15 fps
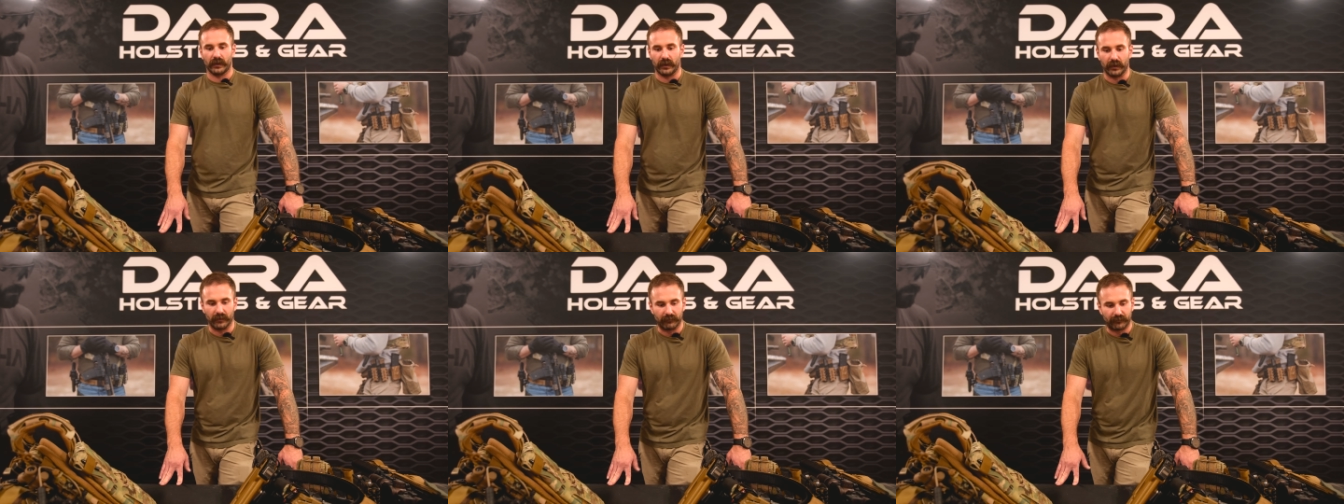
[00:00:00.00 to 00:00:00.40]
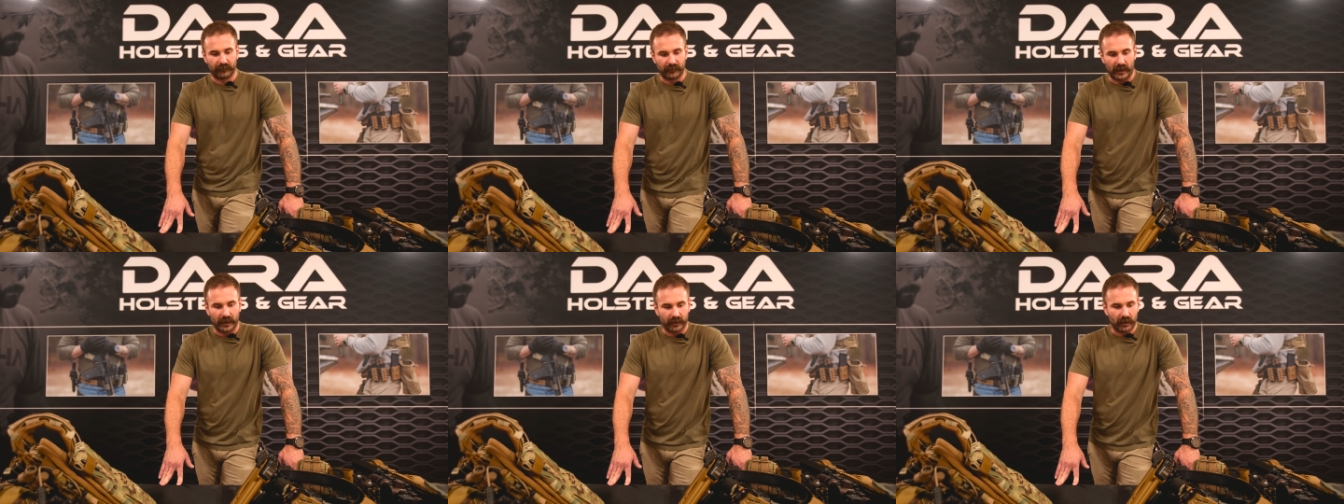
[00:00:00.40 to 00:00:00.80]

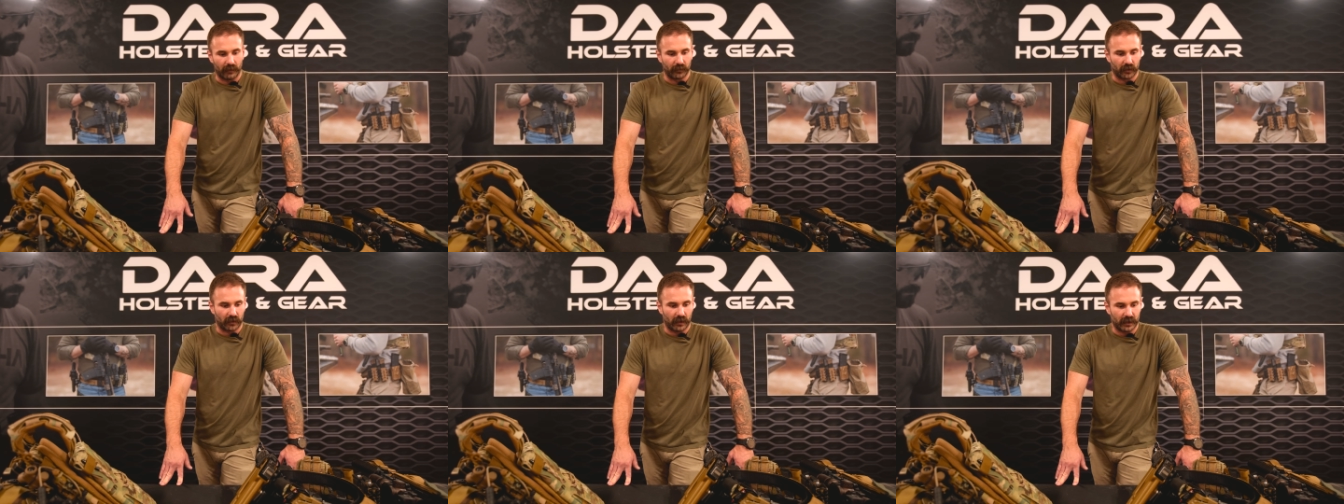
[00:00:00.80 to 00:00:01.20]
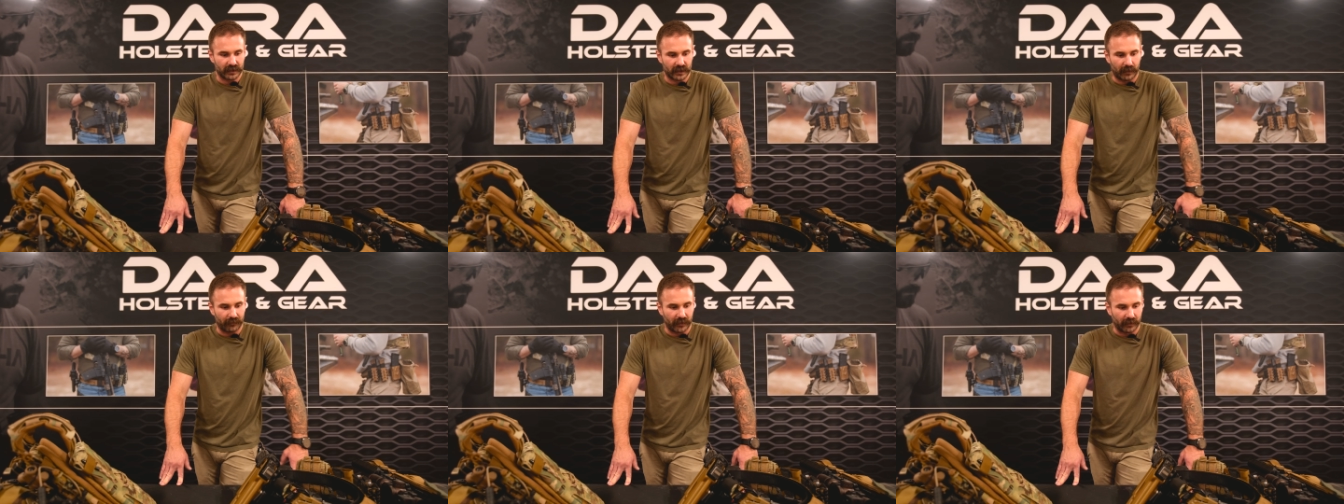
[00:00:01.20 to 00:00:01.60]
If I come across
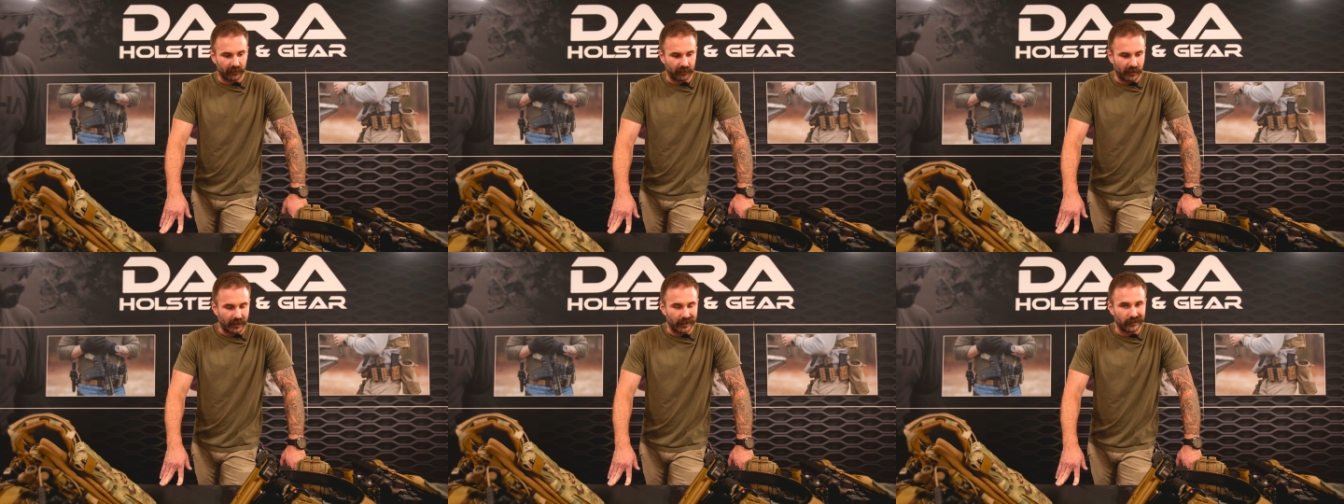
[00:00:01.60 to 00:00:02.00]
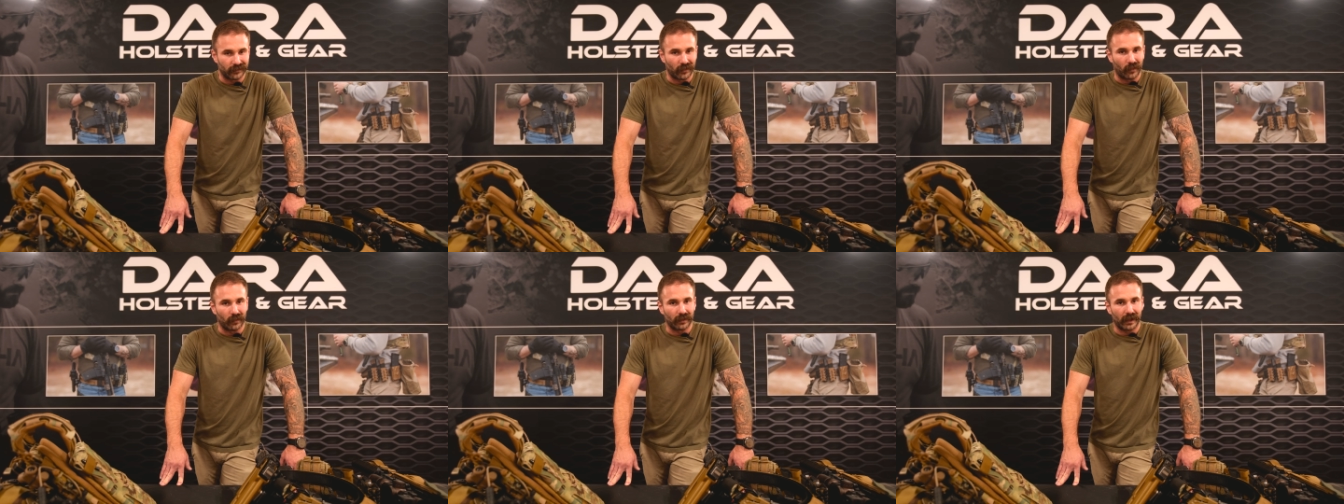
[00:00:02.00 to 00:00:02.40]
something that I
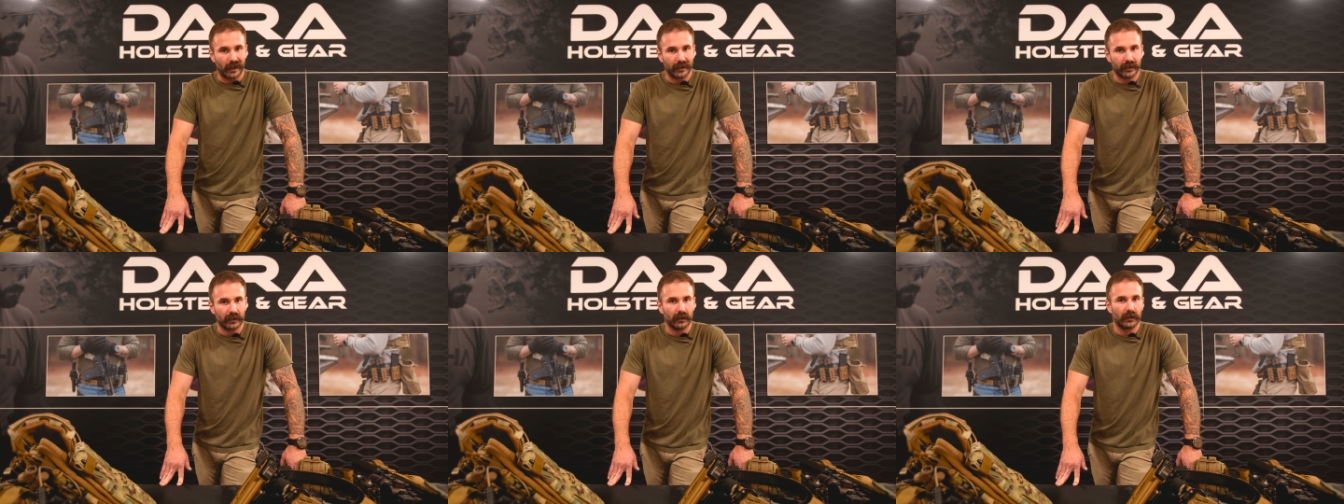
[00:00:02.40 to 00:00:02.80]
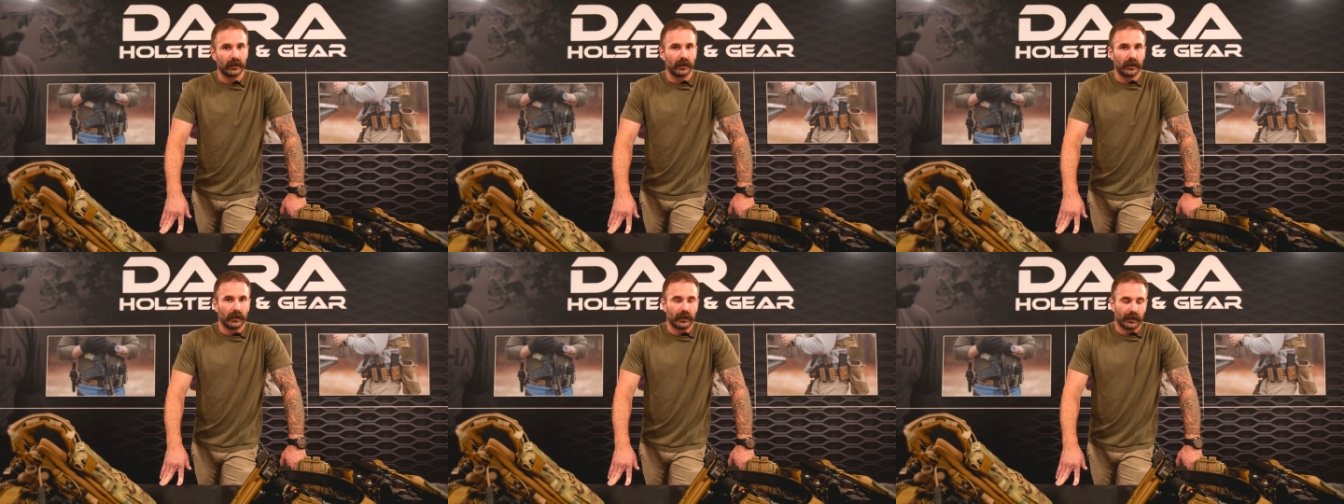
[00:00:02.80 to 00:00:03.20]
don't like,
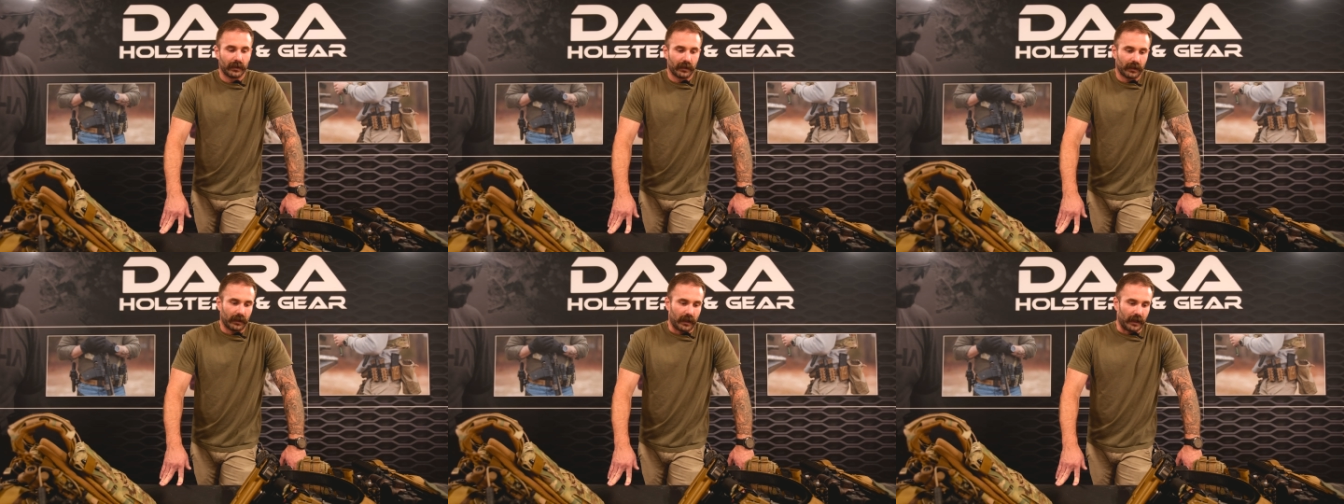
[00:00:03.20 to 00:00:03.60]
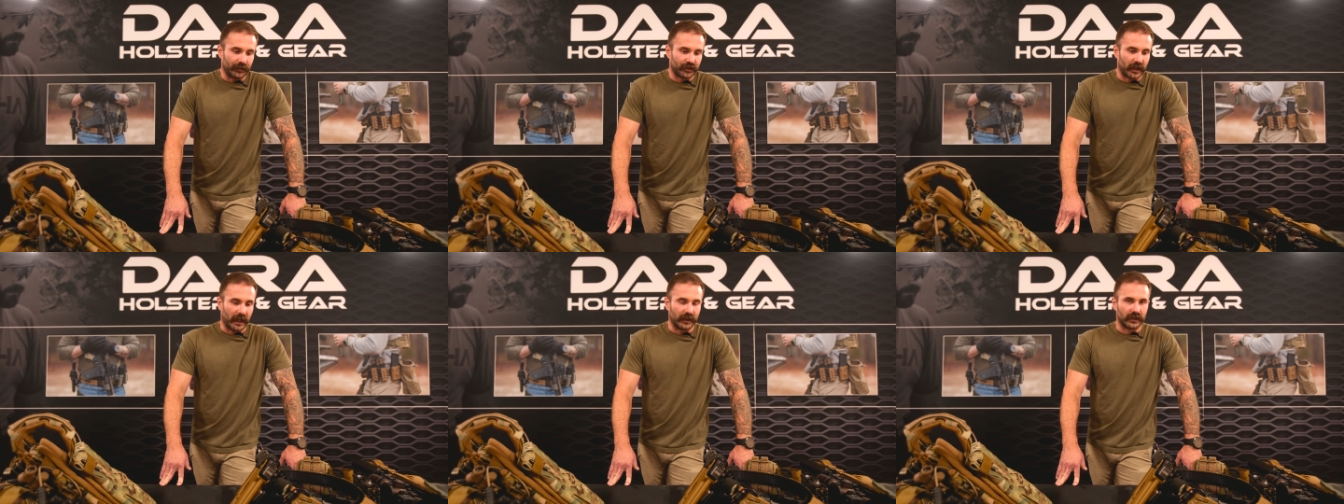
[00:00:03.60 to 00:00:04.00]
I'll
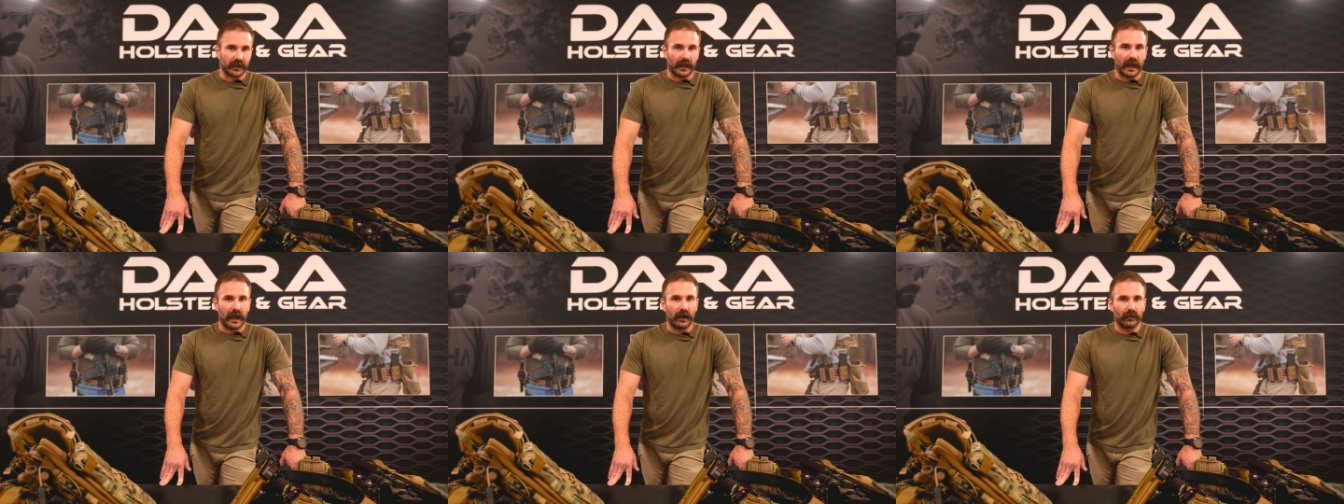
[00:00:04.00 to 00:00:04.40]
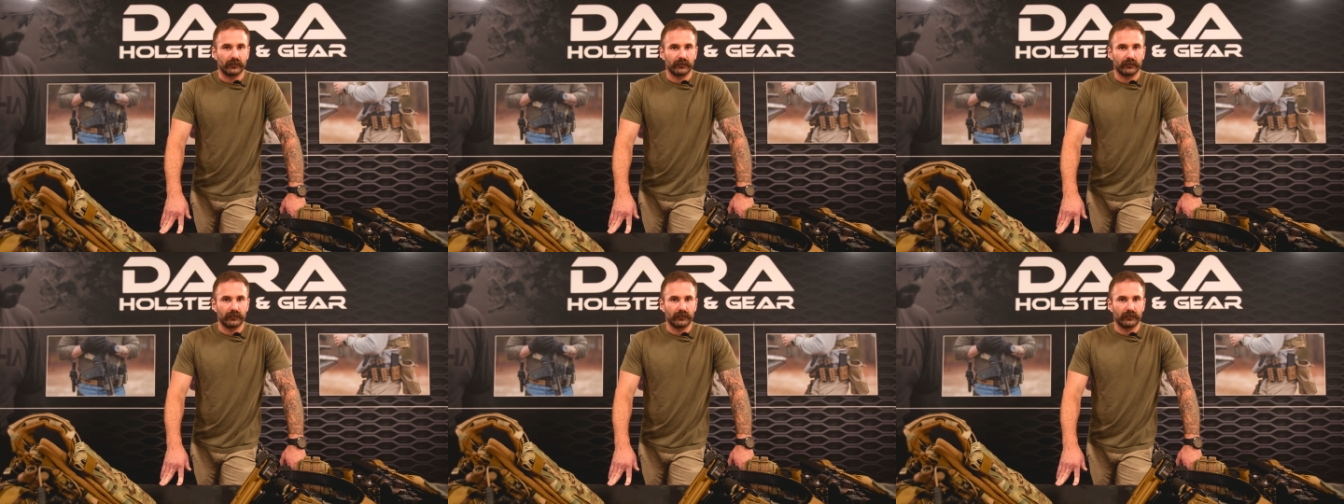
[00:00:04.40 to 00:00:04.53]
change it out.